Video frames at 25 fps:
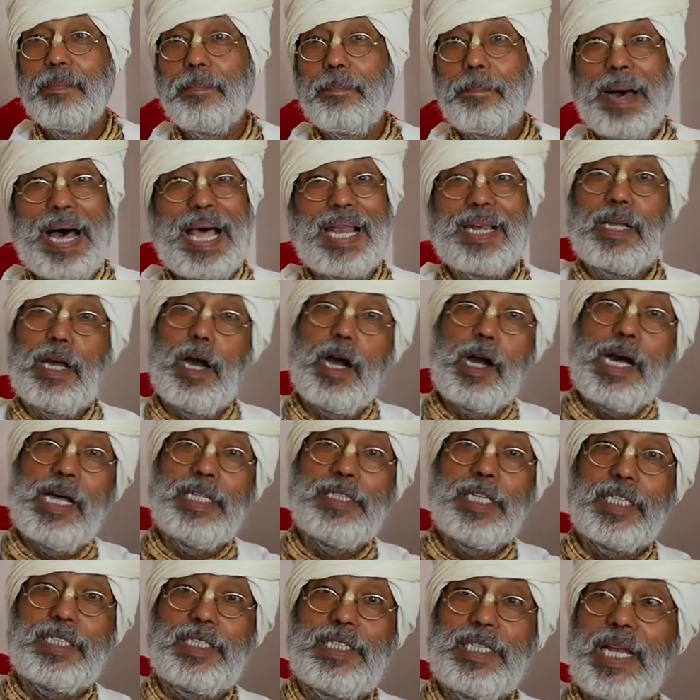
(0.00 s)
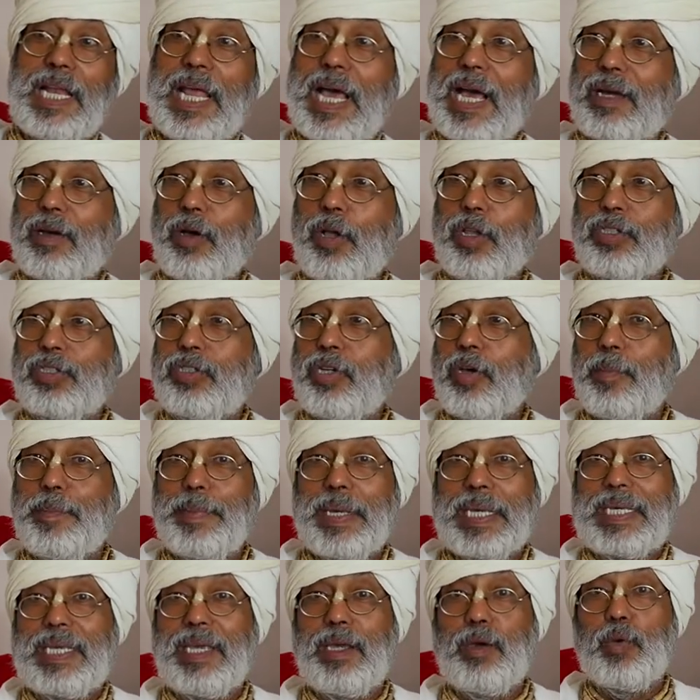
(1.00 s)
Bal Gangadhar Tilak also
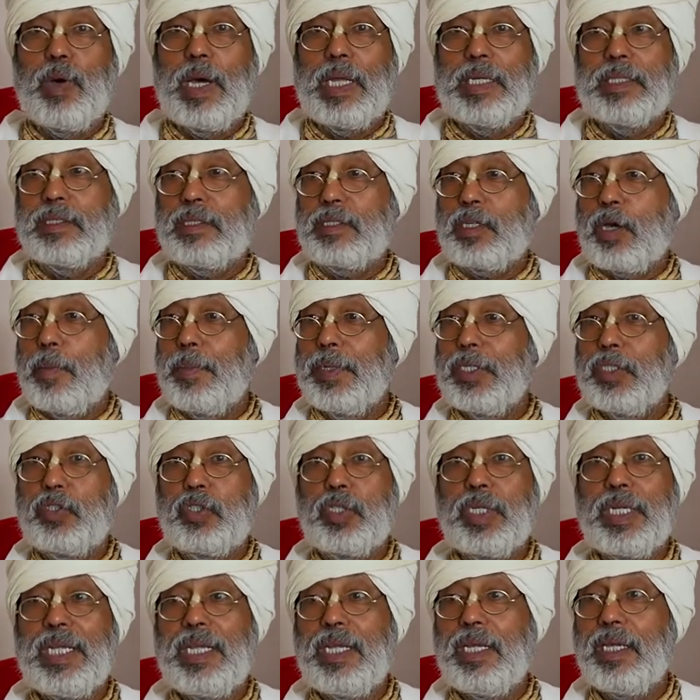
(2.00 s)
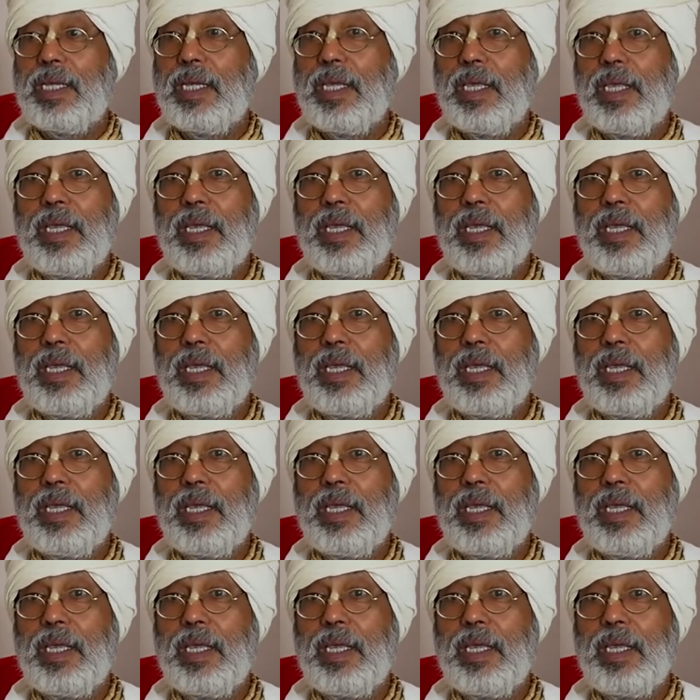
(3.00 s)
making one commentary.